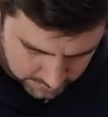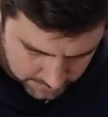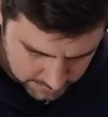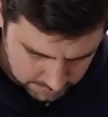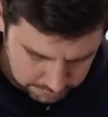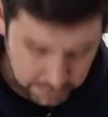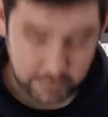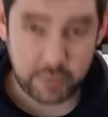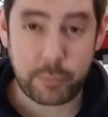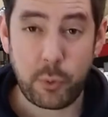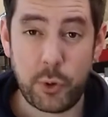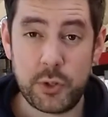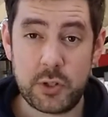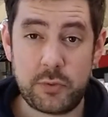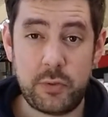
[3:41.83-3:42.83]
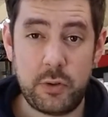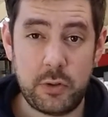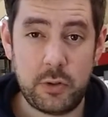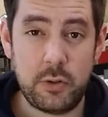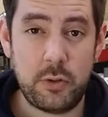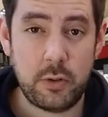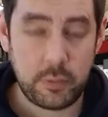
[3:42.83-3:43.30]
and pivot points for
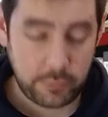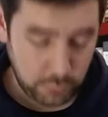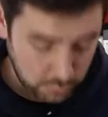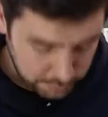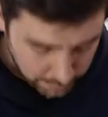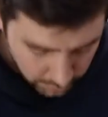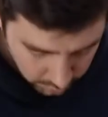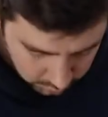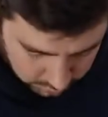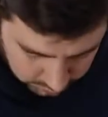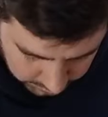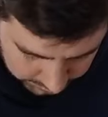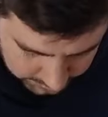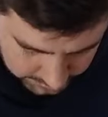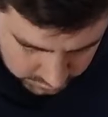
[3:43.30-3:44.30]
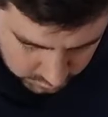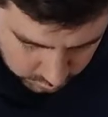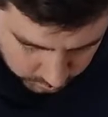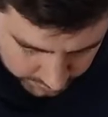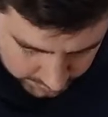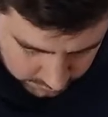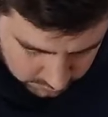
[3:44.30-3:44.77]
the 4-bar linkage
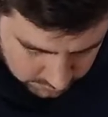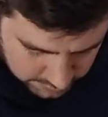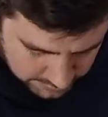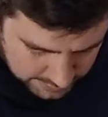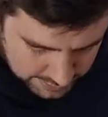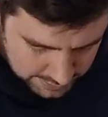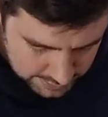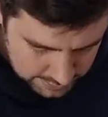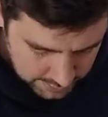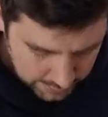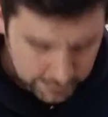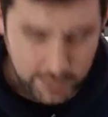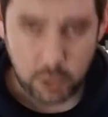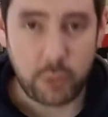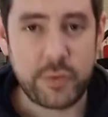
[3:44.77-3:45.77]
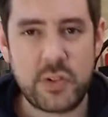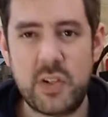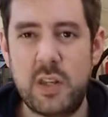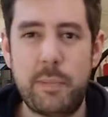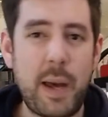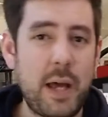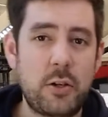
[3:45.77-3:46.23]
as well. And then
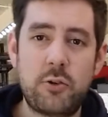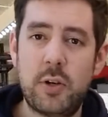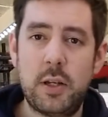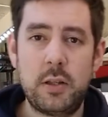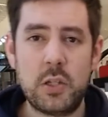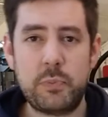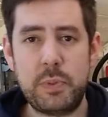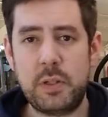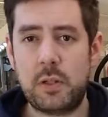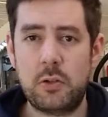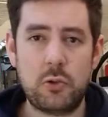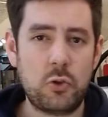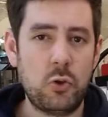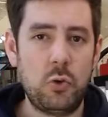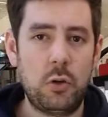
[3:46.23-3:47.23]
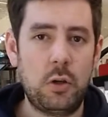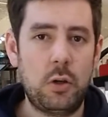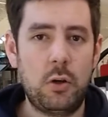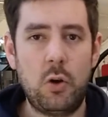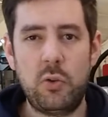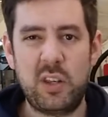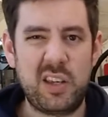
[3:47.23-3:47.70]
obviously the battery and the speed
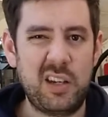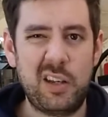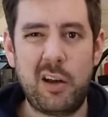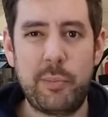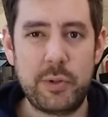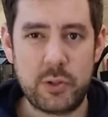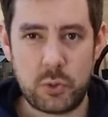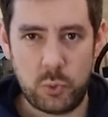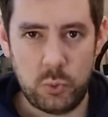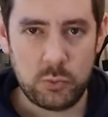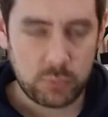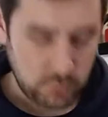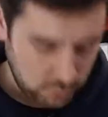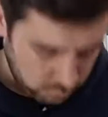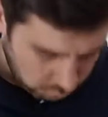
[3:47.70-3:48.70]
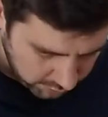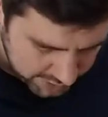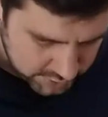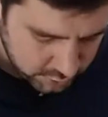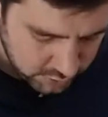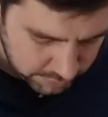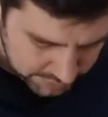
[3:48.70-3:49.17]
controller, all the kind of gubbins will
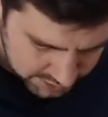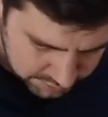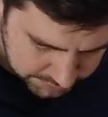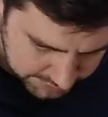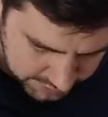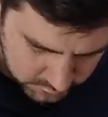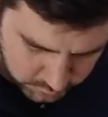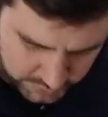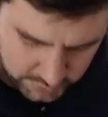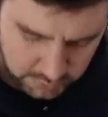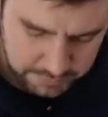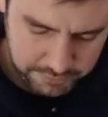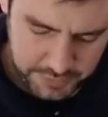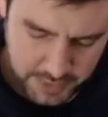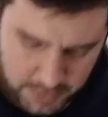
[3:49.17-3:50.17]
rest on the base plate as well.